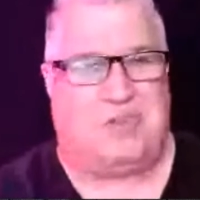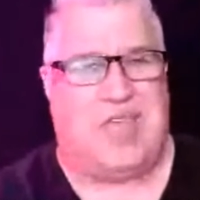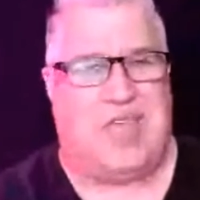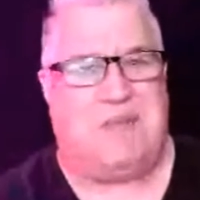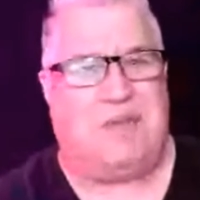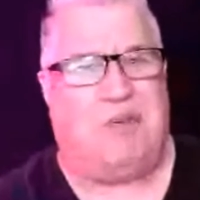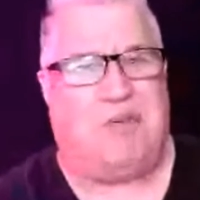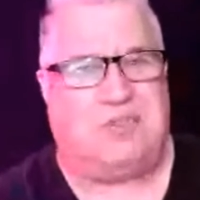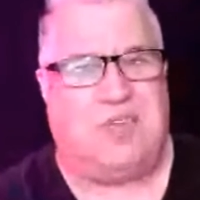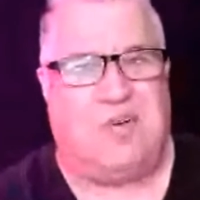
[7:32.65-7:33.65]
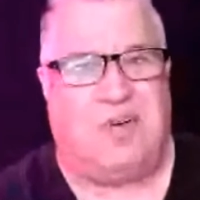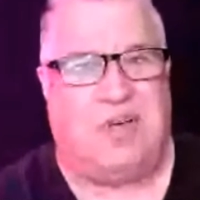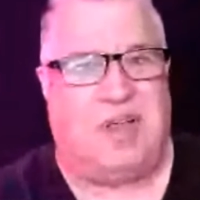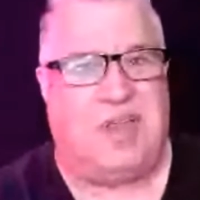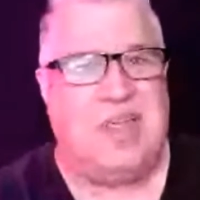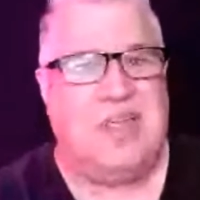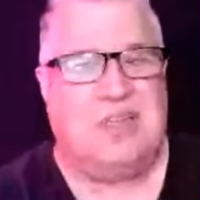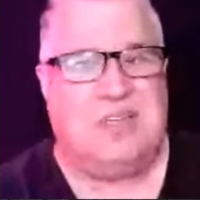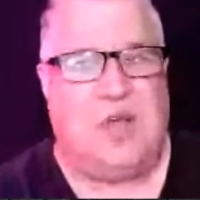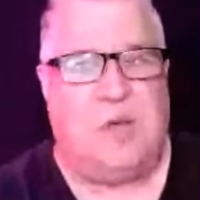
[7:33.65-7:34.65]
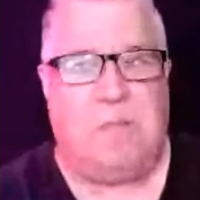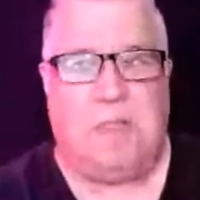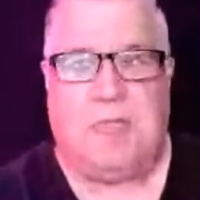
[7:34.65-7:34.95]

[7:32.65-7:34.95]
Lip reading: was happening, what was going on. So